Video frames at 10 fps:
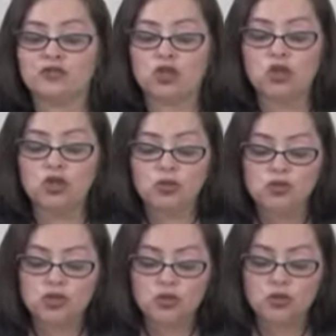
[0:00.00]
So
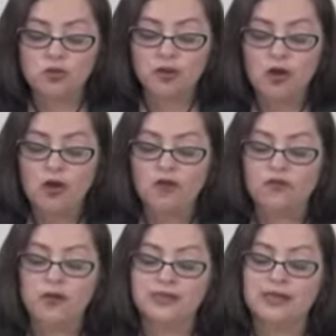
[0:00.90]
YouTube,
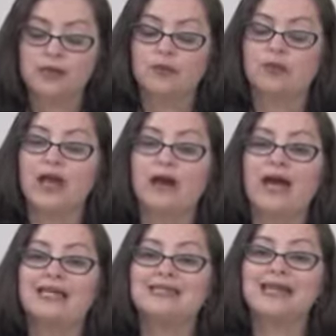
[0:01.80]
for example, now
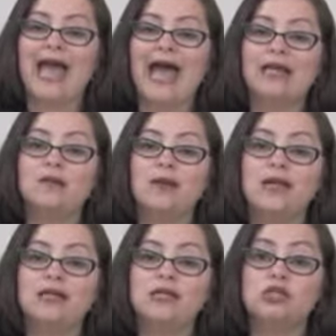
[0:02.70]
has an
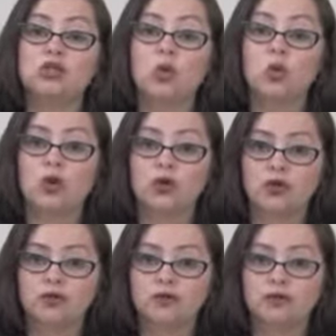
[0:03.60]
animated
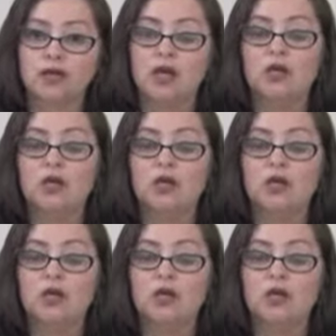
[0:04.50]
squirrel